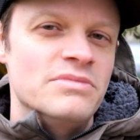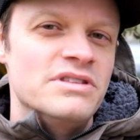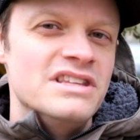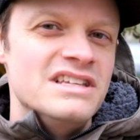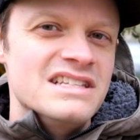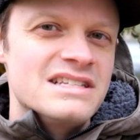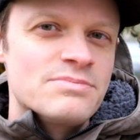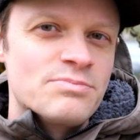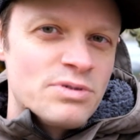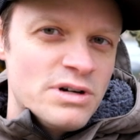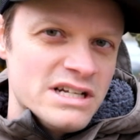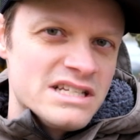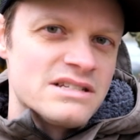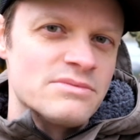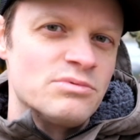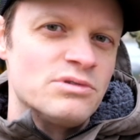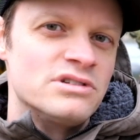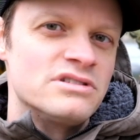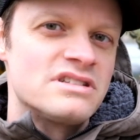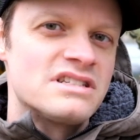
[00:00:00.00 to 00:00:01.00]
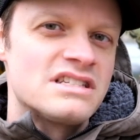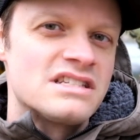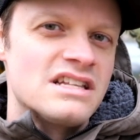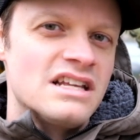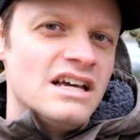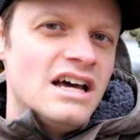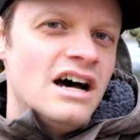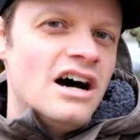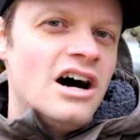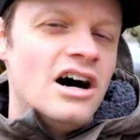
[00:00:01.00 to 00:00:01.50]
these
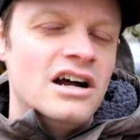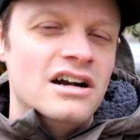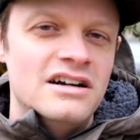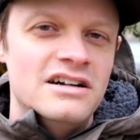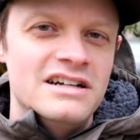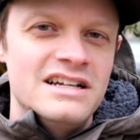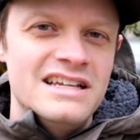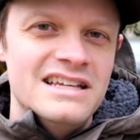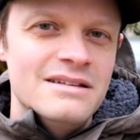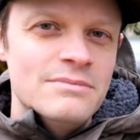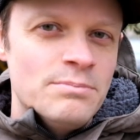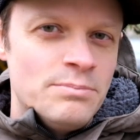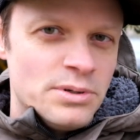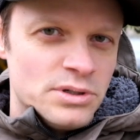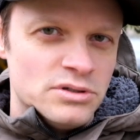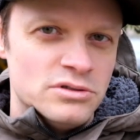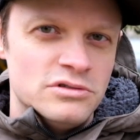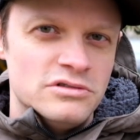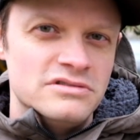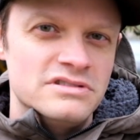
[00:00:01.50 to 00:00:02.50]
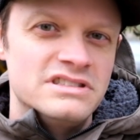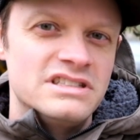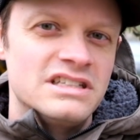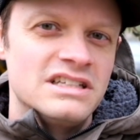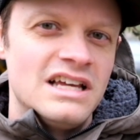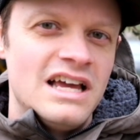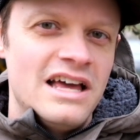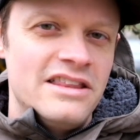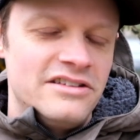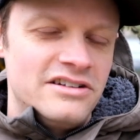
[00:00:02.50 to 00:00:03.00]
principles are in bold
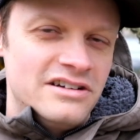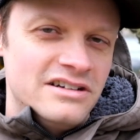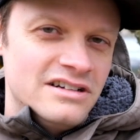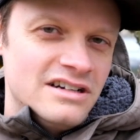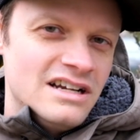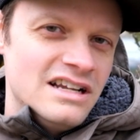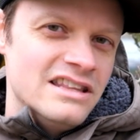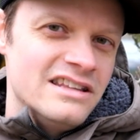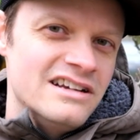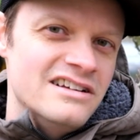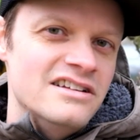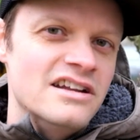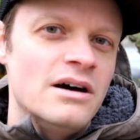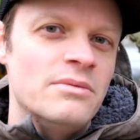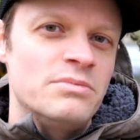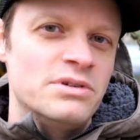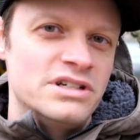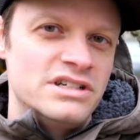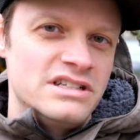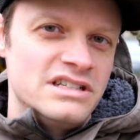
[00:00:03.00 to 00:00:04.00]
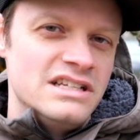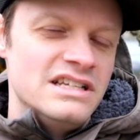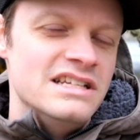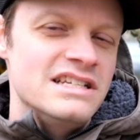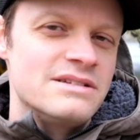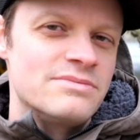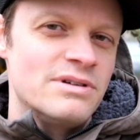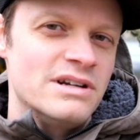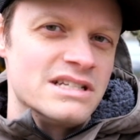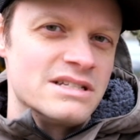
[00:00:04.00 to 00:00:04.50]
and they're numbered,
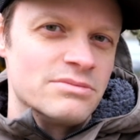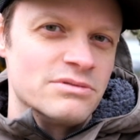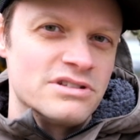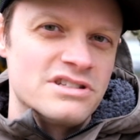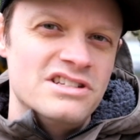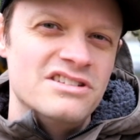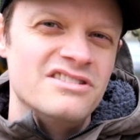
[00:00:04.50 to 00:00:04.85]
each principle, so you